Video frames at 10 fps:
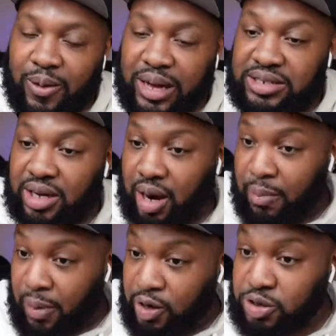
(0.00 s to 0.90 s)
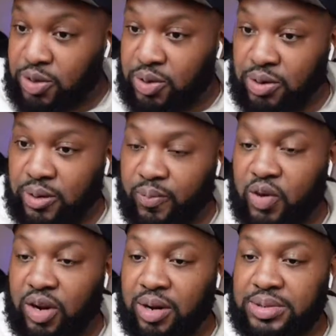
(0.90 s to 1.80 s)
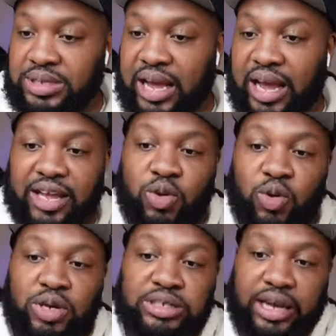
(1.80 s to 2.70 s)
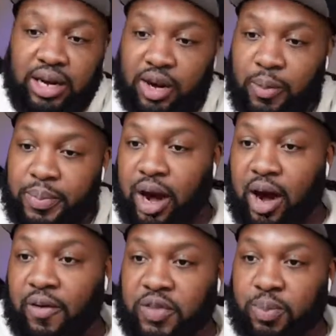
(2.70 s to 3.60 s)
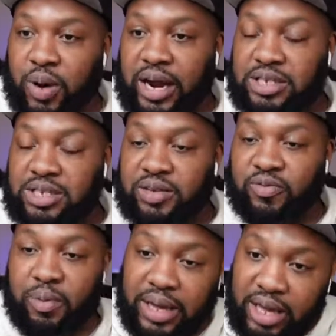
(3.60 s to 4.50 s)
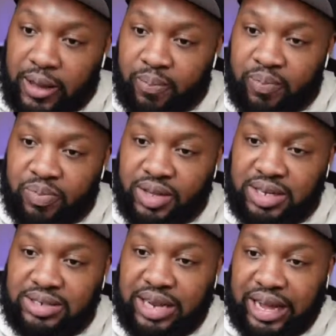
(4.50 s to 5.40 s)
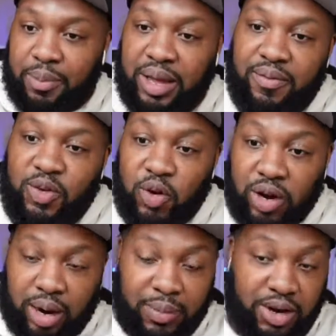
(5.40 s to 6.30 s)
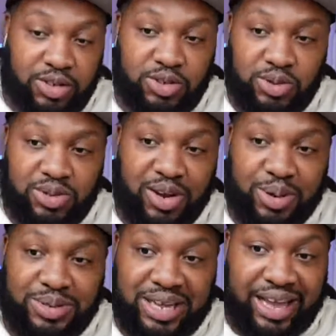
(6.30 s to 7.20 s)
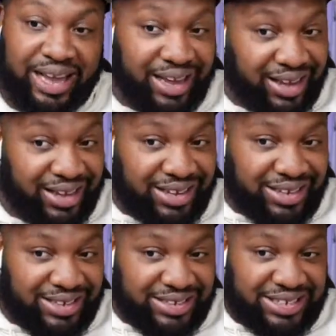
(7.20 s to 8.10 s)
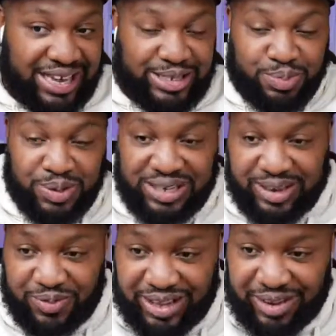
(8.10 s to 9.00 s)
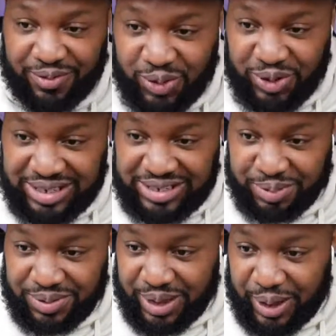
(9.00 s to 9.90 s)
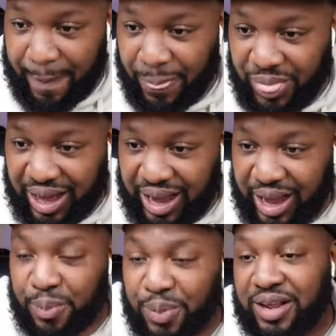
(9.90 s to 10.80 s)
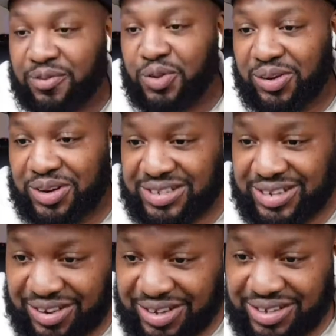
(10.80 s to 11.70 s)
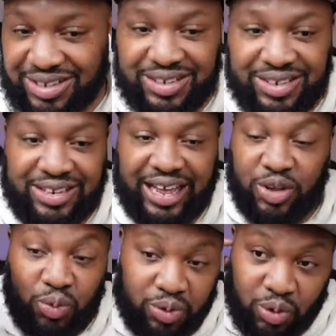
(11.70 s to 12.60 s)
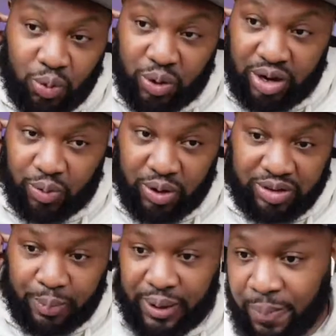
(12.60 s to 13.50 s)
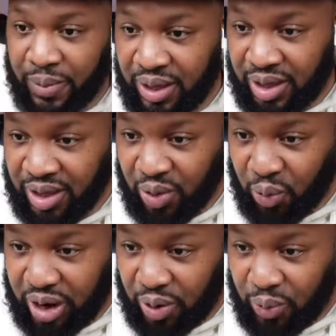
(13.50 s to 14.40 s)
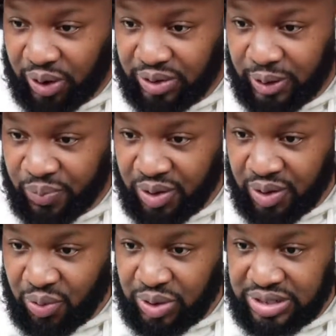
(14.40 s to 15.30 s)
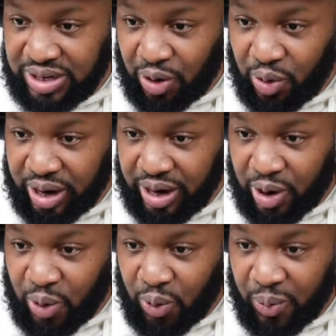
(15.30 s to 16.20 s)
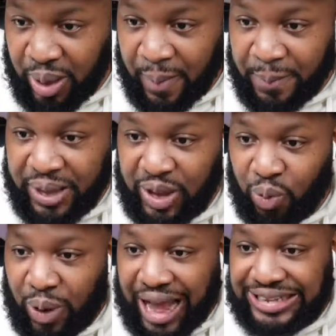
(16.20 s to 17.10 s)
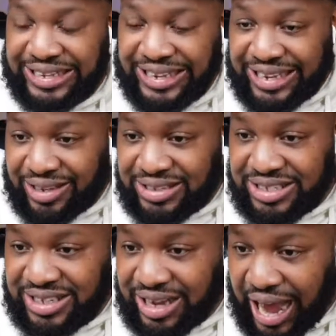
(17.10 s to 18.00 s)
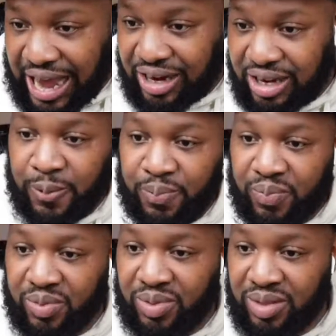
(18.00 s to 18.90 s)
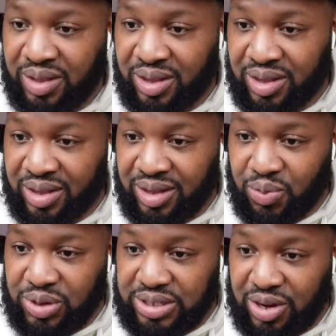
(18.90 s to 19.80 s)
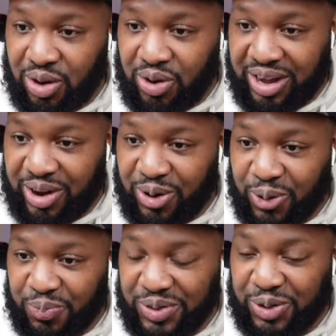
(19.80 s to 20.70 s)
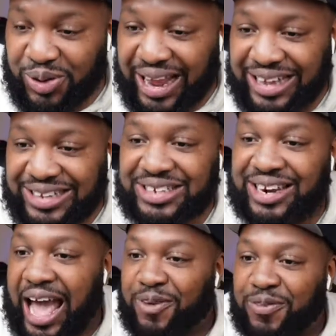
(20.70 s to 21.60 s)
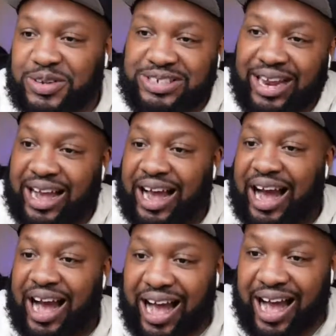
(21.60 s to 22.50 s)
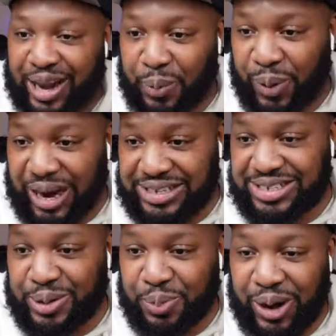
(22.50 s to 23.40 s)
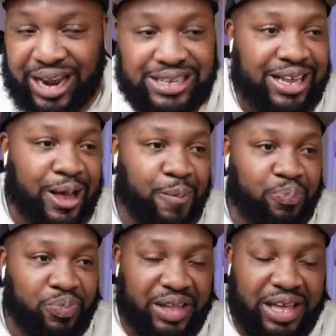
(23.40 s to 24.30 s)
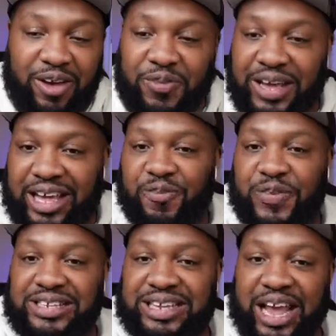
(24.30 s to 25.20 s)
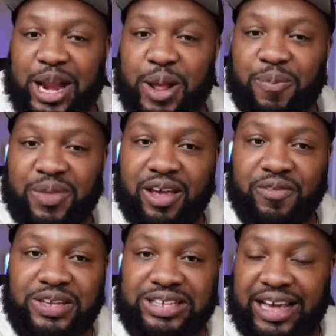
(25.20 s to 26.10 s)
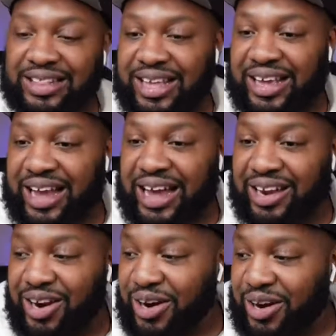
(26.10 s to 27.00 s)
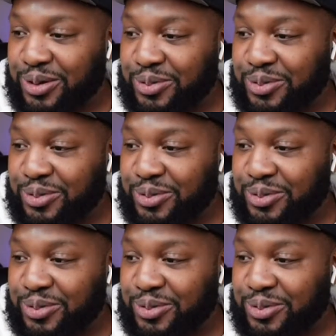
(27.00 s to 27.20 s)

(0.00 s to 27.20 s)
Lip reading: commercial, you know what I'm saying? And you could take a little bit off the price for me, because like I'm giving you a commercial, you know what I'm saying? Text me if you accept that. All right, but if you don't, it's all good. Like you well worth the pay. Well worth it. What's going on, PYT Tiana? What's going on? She laughing. She like, ha ha ha, the price is the price. If it's anything I learned,